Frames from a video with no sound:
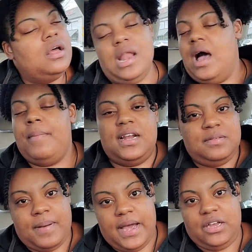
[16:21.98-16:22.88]
Nah, I'm not a
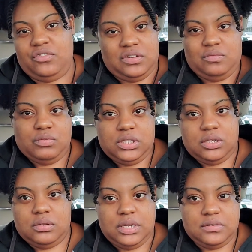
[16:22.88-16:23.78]
spy. He's just really
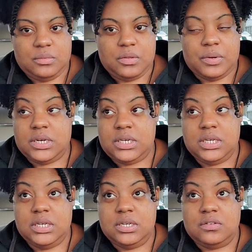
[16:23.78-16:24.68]
lazy with what
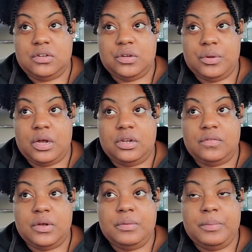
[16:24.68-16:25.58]
he is showing on his
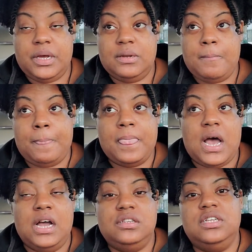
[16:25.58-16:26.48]
phone. But
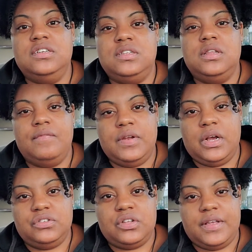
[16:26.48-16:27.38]
I didn't see the video.
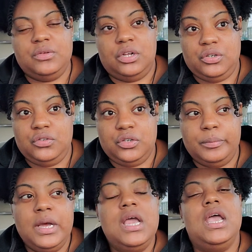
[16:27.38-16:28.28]
I just saw that he was on YouTube.
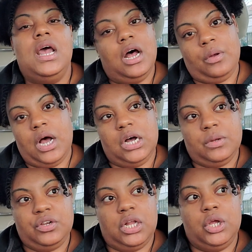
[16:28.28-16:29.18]
And I was
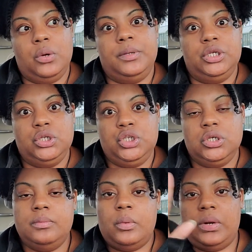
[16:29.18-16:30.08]
watching a little bit of
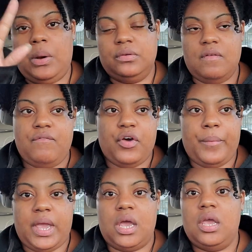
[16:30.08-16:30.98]
YouTube when I wasn't
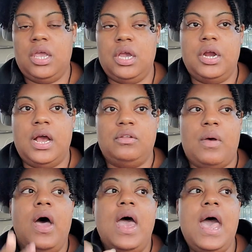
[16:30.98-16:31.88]
filming here as
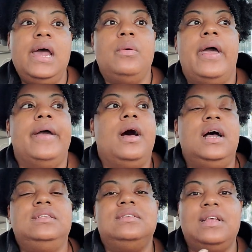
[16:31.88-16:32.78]
well. Anyway,
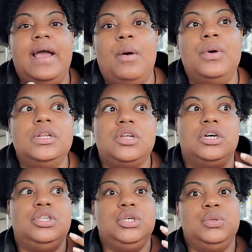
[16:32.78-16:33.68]
all that to say, I wanted to
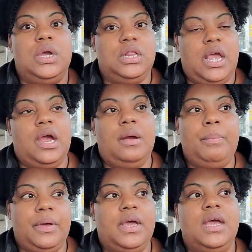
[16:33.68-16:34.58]
talk to you in there,
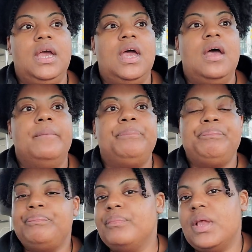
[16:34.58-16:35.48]
but
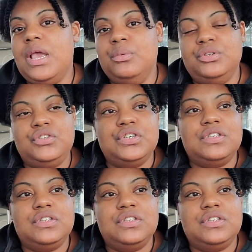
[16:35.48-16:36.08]
it was